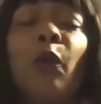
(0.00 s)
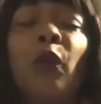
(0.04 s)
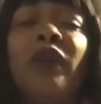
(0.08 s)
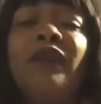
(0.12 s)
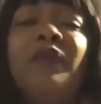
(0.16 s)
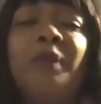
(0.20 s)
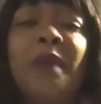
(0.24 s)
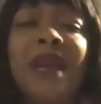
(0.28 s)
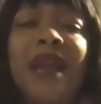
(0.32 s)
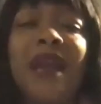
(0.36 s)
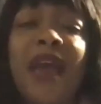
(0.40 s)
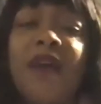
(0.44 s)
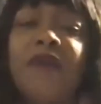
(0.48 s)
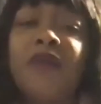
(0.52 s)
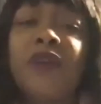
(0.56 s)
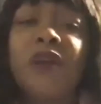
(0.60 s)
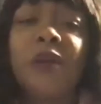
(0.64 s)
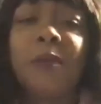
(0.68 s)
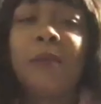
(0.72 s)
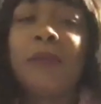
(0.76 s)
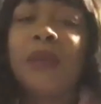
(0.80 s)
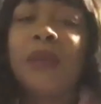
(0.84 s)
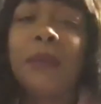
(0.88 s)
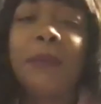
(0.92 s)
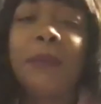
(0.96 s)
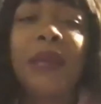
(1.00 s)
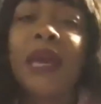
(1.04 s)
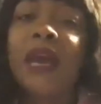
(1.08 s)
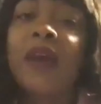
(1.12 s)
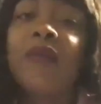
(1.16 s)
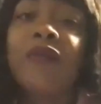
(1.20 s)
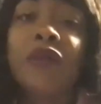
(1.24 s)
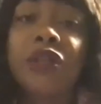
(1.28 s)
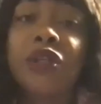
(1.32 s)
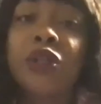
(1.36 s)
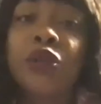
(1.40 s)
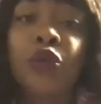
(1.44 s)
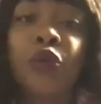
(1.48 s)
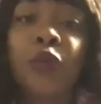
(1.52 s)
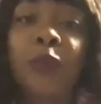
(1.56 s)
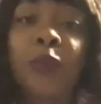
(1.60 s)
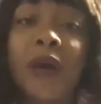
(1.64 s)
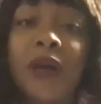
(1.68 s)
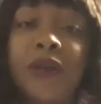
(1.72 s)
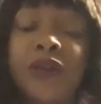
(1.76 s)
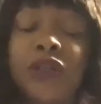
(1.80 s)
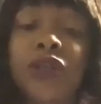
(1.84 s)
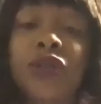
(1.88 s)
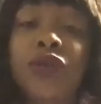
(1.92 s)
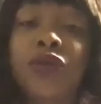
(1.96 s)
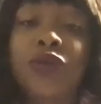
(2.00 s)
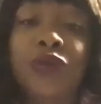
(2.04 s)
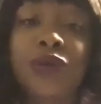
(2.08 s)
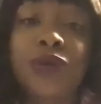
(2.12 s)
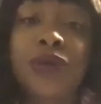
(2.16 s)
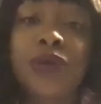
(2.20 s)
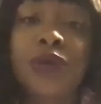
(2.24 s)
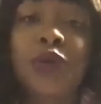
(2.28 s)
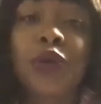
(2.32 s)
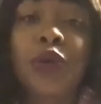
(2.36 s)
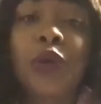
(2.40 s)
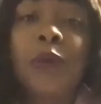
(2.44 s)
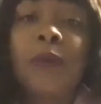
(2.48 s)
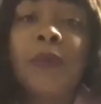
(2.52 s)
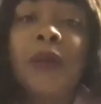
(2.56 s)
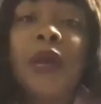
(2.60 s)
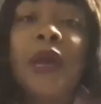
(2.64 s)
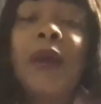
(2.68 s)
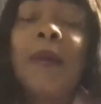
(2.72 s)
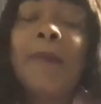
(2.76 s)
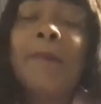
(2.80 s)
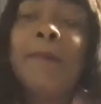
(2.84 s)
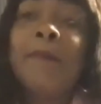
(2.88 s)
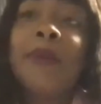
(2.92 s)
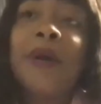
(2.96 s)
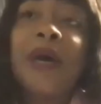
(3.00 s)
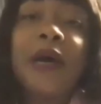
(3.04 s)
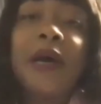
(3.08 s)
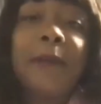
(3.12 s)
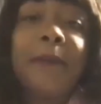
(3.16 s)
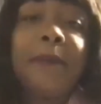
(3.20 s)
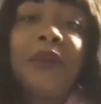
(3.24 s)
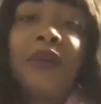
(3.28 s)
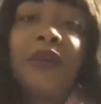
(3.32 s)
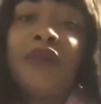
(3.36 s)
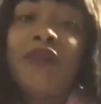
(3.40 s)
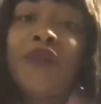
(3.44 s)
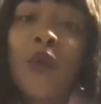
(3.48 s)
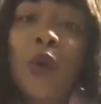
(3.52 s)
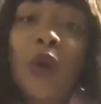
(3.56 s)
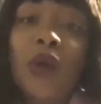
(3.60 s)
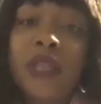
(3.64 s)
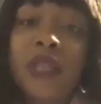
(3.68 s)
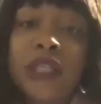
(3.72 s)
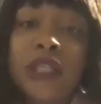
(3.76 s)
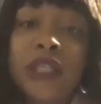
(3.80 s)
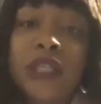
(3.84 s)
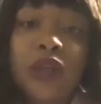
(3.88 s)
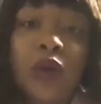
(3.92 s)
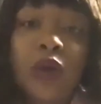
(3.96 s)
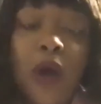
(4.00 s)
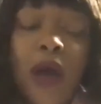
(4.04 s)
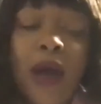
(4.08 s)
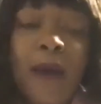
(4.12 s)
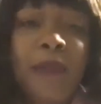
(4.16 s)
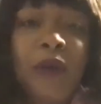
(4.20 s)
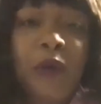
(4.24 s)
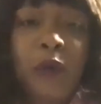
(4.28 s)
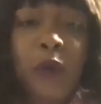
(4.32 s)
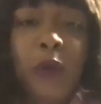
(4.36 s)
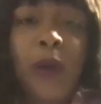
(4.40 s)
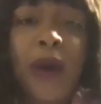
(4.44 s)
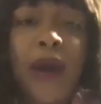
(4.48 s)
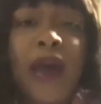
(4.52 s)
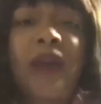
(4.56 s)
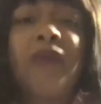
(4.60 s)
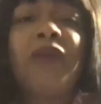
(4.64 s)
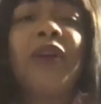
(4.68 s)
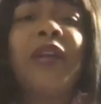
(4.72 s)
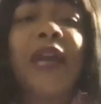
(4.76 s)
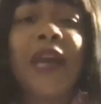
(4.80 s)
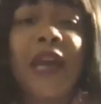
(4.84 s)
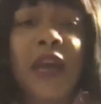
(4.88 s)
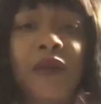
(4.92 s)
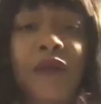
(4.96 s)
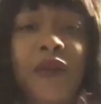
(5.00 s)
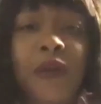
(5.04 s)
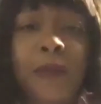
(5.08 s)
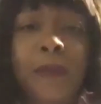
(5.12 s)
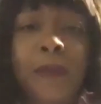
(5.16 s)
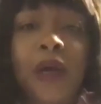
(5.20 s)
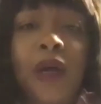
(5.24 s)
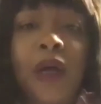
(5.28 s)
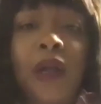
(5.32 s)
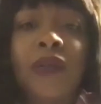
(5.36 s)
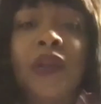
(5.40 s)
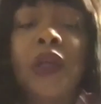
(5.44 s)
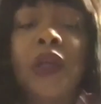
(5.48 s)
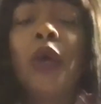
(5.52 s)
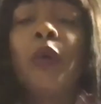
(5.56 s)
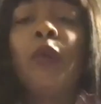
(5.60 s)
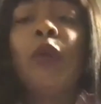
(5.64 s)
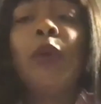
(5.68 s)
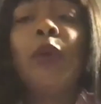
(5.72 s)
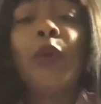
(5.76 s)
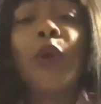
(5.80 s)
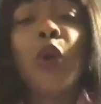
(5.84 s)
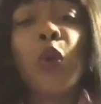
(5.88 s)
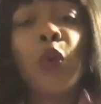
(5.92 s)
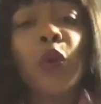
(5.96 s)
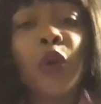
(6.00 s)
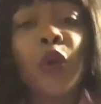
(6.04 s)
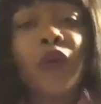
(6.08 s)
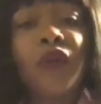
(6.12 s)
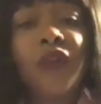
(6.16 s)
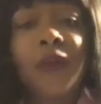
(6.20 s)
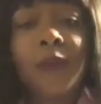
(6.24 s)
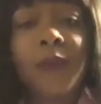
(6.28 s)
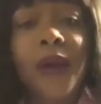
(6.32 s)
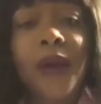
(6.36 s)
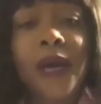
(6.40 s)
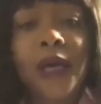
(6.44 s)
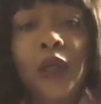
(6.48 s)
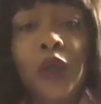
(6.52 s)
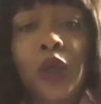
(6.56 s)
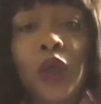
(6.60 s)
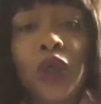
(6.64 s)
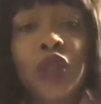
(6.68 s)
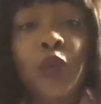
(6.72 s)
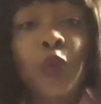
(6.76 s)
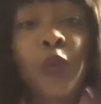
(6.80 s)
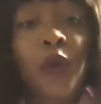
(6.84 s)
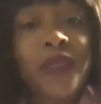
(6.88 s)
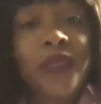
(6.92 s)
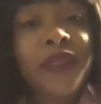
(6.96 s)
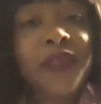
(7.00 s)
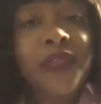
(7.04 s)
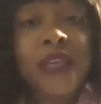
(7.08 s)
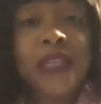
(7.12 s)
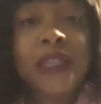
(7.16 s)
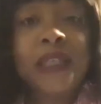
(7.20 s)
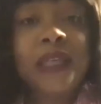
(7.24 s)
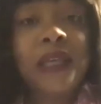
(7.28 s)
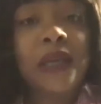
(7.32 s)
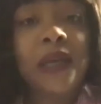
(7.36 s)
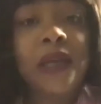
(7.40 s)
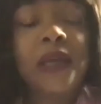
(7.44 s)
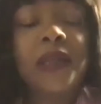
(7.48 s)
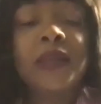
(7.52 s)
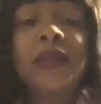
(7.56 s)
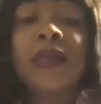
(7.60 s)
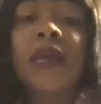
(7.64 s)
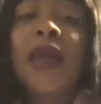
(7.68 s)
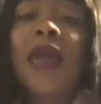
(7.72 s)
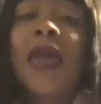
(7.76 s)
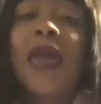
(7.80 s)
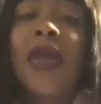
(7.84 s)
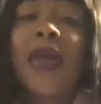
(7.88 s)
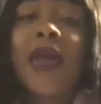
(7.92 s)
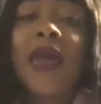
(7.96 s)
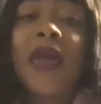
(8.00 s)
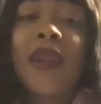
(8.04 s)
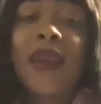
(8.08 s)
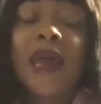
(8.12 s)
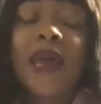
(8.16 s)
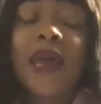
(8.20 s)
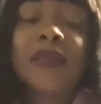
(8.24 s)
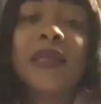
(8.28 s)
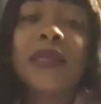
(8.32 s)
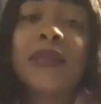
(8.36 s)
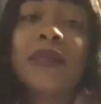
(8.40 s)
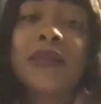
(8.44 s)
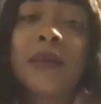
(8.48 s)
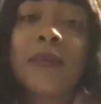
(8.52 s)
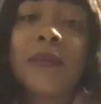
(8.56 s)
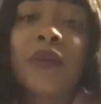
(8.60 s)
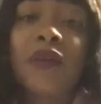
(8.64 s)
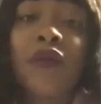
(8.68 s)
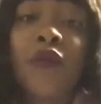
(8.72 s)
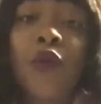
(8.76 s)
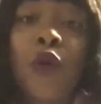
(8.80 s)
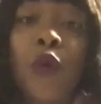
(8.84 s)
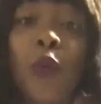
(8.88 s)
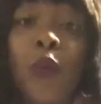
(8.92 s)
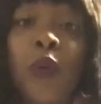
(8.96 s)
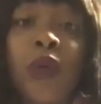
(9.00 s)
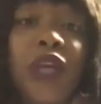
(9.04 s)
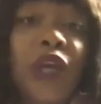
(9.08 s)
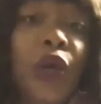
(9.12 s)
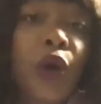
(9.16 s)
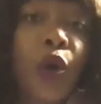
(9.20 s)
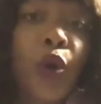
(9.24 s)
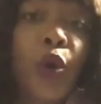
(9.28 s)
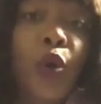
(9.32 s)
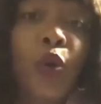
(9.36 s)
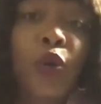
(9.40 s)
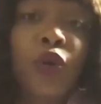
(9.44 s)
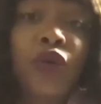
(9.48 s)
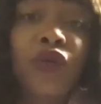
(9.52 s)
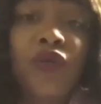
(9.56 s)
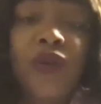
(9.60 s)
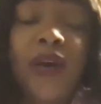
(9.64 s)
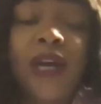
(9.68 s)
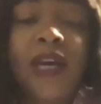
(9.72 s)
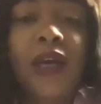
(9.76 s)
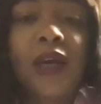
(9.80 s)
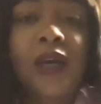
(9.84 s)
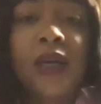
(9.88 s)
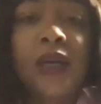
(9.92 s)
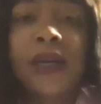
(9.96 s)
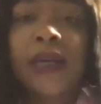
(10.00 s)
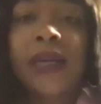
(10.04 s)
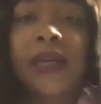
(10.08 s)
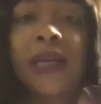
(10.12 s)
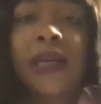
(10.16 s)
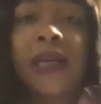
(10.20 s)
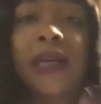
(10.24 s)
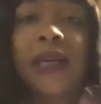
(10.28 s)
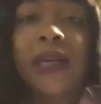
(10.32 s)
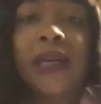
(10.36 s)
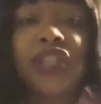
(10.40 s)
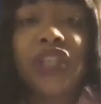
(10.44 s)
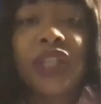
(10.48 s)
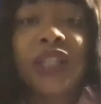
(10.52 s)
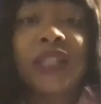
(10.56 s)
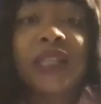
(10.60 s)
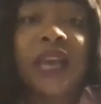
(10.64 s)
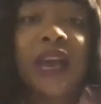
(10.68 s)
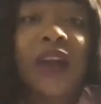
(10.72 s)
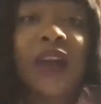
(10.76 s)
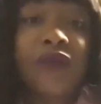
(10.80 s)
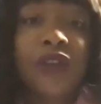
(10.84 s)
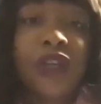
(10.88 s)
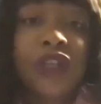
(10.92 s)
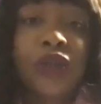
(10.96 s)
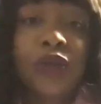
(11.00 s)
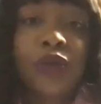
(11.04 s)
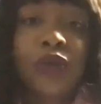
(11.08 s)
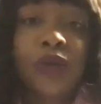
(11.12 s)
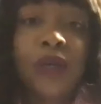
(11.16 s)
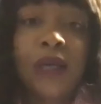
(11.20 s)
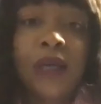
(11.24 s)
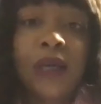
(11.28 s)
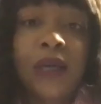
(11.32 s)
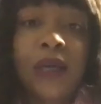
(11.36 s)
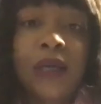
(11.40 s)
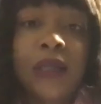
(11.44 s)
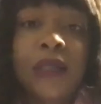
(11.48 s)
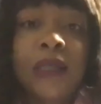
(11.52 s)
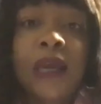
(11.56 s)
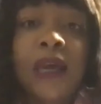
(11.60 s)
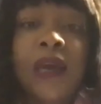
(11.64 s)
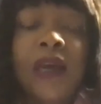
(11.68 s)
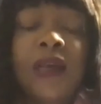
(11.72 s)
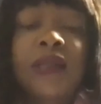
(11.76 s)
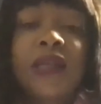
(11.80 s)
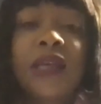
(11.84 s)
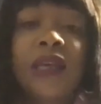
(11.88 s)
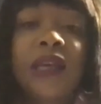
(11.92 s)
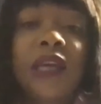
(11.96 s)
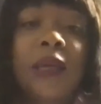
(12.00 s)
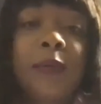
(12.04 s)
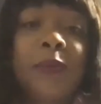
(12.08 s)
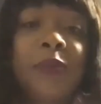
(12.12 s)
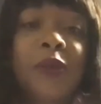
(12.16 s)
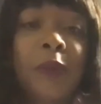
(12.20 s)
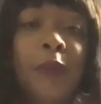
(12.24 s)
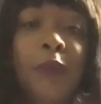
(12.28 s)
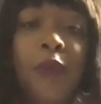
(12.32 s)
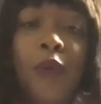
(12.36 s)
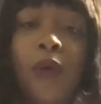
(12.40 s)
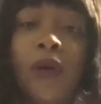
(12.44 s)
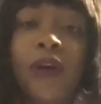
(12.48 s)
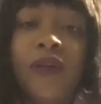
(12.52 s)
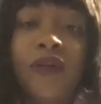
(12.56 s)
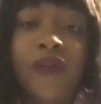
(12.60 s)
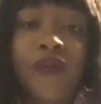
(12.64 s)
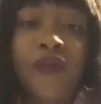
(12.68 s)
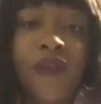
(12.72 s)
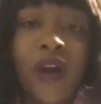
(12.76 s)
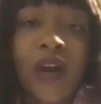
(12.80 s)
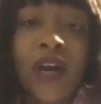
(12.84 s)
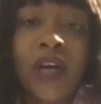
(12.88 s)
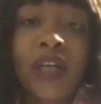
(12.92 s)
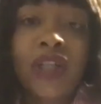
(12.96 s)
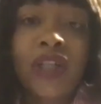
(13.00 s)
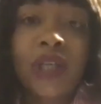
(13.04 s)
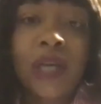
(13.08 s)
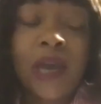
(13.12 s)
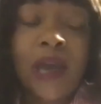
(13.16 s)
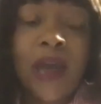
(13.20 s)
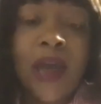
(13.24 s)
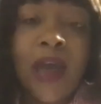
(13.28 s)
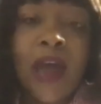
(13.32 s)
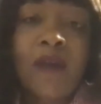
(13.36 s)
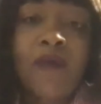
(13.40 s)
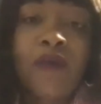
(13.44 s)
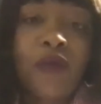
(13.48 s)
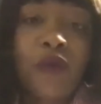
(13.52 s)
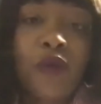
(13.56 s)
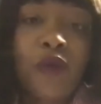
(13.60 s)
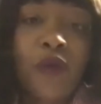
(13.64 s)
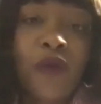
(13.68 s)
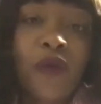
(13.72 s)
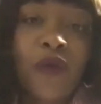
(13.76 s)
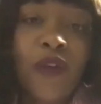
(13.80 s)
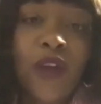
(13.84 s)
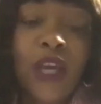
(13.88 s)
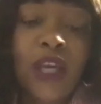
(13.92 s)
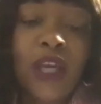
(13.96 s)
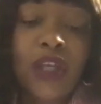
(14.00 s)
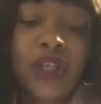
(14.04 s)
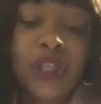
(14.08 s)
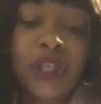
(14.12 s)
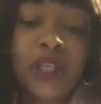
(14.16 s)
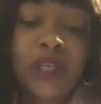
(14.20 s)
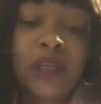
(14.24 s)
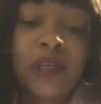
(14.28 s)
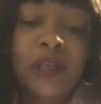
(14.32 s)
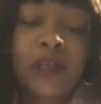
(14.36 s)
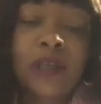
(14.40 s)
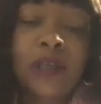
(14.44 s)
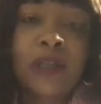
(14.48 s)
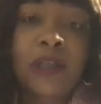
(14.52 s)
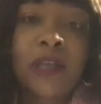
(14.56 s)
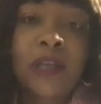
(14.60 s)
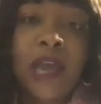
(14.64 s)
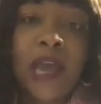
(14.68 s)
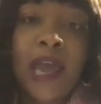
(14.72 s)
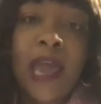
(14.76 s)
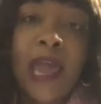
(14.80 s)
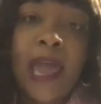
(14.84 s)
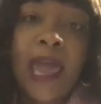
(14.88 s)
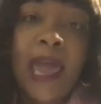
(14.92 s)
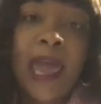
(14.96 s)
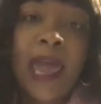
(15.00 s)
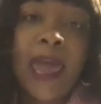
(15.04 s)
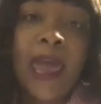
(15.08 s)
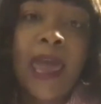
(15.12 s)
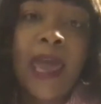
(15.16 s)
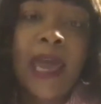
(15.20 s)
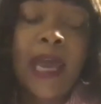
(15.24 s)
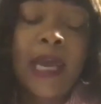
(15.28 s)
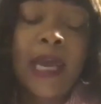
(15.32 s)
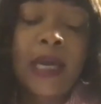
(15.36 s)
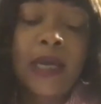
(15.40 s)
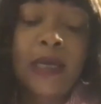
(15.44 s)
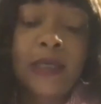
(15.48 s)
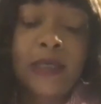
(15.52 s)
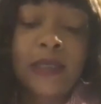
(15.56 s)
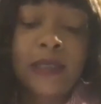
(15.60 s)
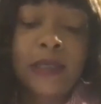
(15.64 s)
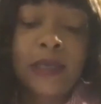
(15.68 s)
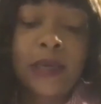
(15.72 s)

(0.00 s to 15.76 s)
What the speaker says: been having them maybe every 2 months through Zoom. But before this all happened, we were having it every month. We were going over the bylaws with the tenants. And as I said before, we hold regular elections every 2 years to keep the board fresh, have new faces, and